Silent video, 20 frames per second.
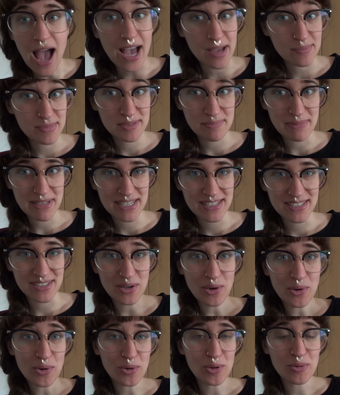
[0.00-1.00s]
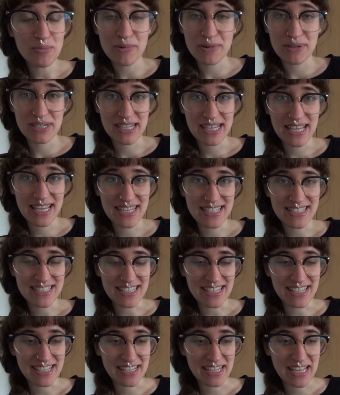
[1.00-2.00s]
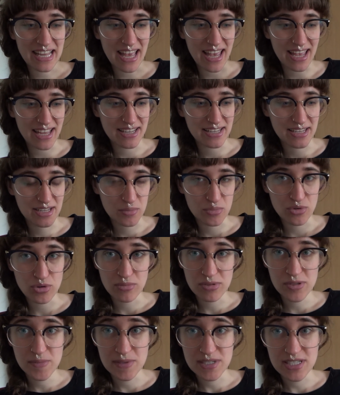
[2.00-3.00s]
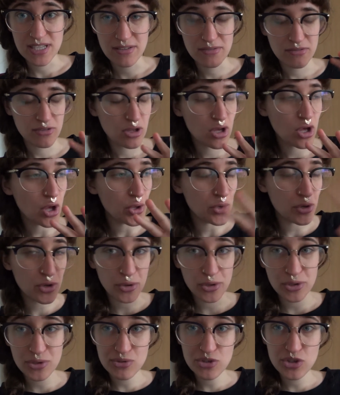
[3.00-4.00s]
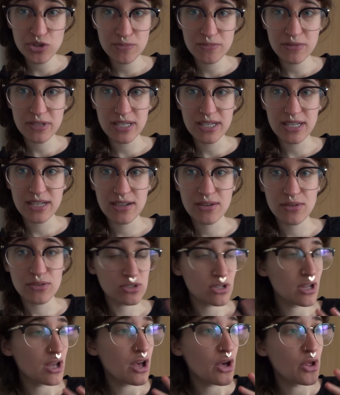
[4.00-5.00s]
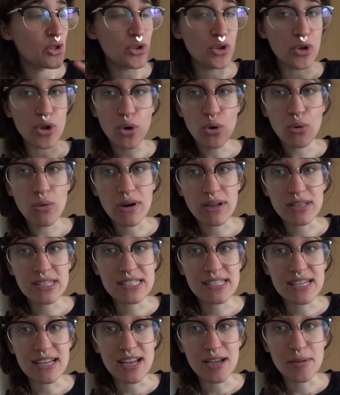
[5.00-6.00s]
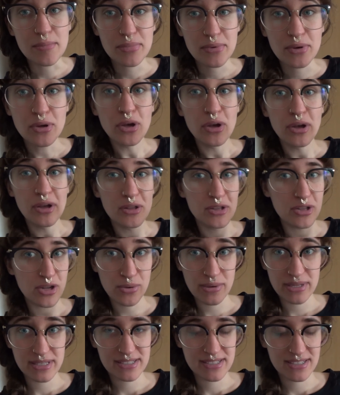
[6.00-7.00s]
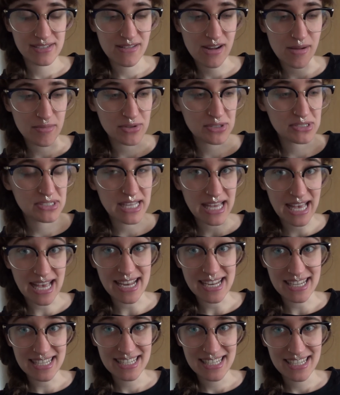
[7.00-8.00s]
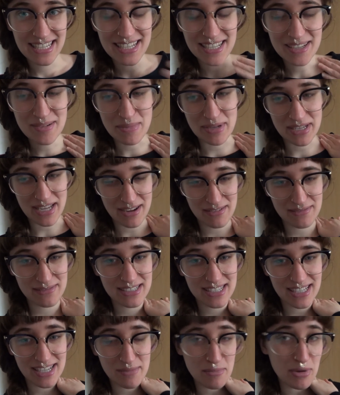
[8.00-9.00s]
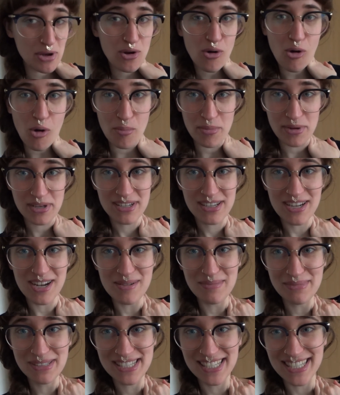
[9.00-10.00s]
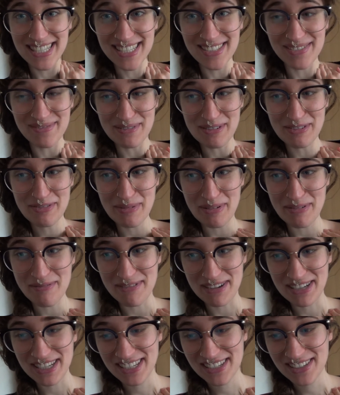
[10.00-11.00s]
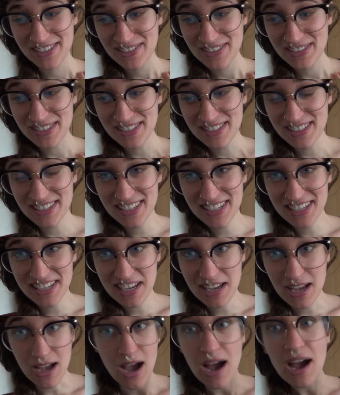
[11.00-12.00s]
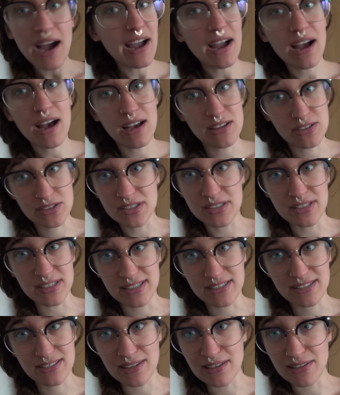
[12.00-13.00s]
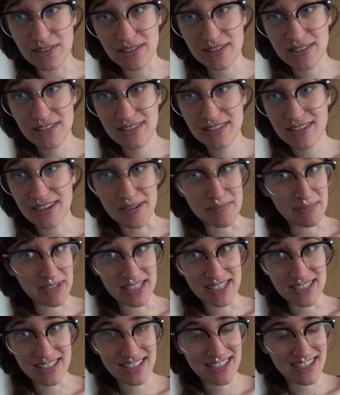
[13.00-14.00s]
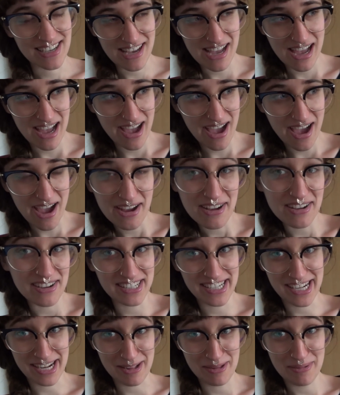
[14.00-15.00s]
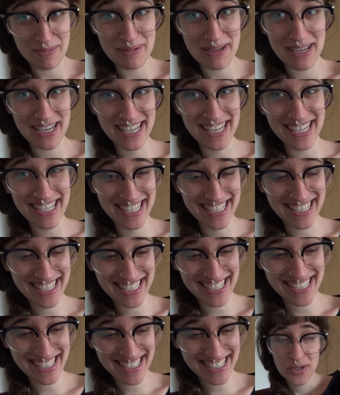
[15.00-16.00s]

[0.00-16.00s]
I'm spending the whole morning editing, and I promised myself no YouTube videos, no WhatsApp, no Instagram, just editing. But every time a comment comes in on one of my videos, I just need to look. I mean, I can't help it.